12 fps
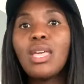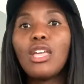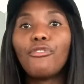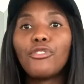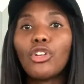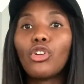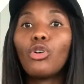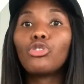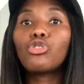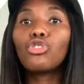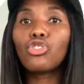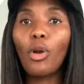If you're going to go
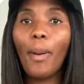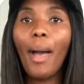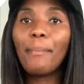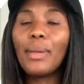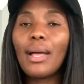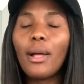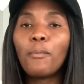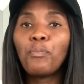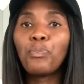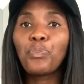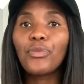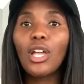to shop up
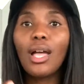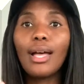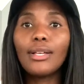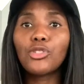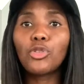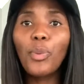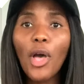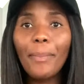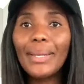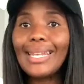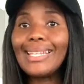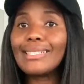
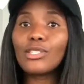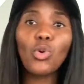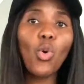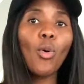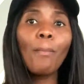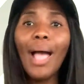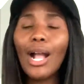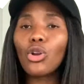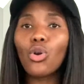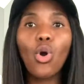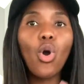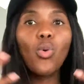Superbalist or
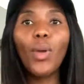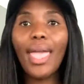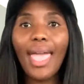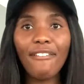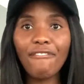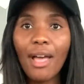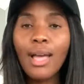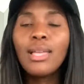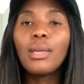Macro or wherever,